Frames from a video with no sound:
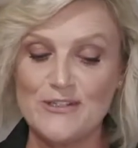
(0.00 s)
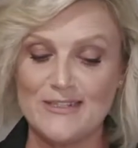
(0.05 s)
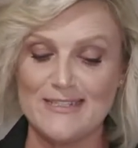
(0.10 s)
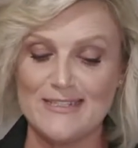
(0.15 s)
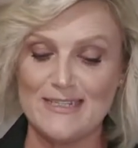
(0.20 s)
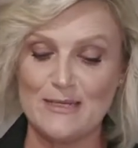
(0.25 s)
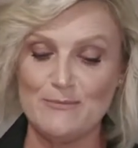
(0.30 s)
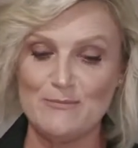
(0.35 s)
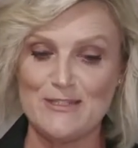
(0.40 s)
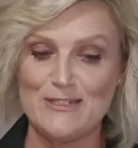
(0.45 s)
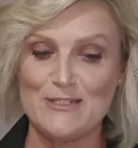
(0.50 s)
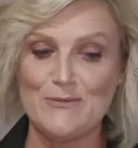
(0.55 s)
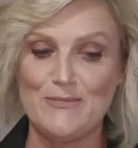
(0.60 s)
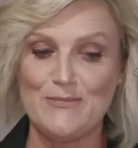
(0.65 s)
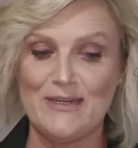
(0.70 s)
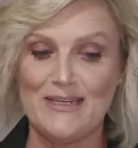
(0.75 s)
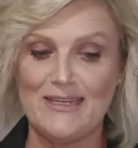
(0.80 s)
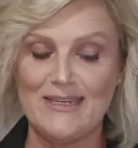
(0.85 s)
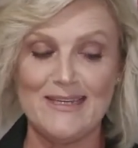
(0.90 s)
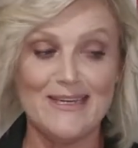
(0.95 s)
It seems to
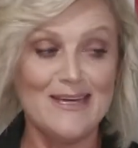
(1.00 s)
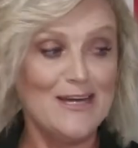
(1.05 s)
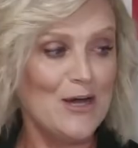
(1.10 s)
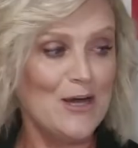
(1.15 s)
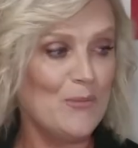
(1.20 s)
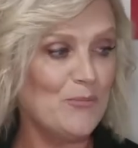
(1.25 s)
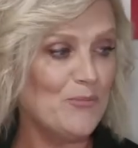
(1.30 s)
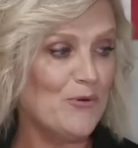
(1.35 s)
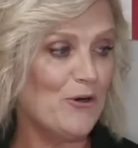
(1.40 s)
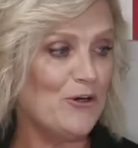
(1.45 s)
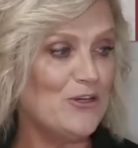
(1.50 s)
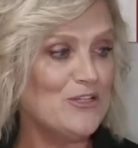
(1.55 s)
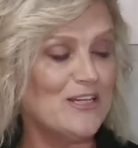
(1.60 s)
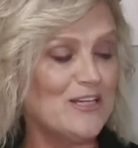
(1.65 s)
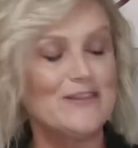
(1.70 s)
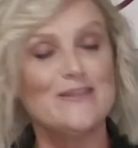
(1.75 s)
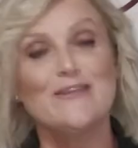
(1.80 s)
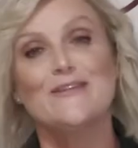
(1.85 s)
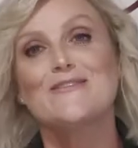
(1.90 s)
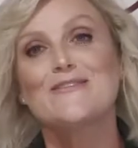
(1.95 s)
be a
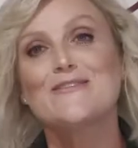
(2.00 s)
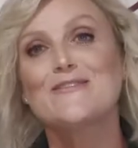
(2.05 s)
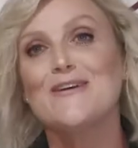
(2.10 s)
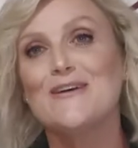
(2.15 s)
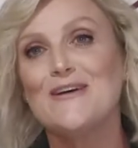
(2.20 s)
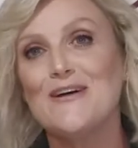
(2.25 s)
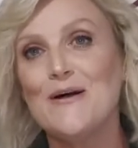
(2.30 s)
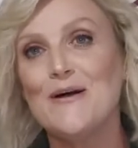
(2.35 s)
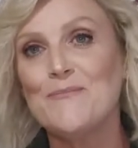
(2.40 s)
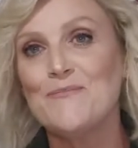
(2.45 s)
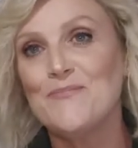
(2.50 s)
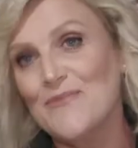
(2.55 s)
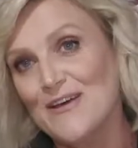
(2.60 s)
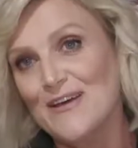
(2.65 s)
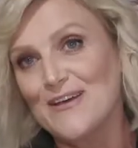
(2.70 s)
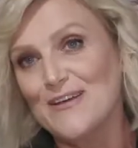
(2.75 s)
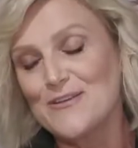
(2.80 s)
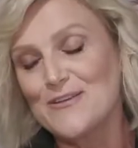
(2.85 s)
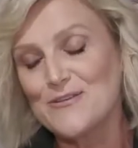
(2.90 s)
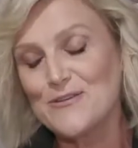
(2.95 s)
project that's
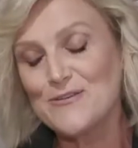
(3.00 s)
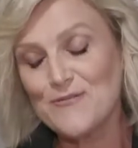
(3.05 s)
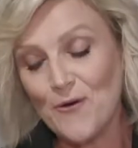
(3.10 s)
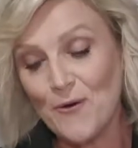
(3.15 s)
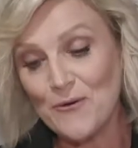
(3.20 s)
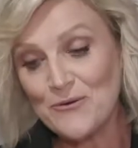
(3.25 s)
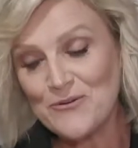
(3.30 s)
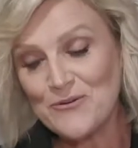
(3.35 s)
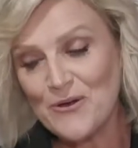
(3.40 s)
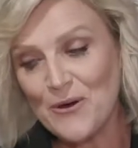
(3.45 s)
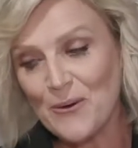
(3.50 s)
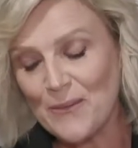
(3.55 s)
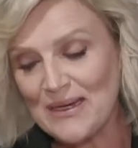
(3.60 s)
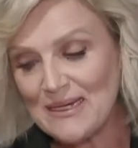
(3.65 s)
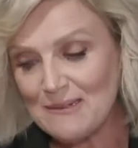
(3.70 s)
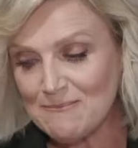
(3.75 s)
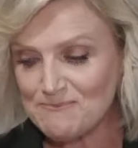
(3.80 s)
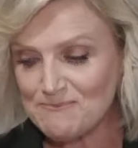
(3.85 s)
sort of ongoing.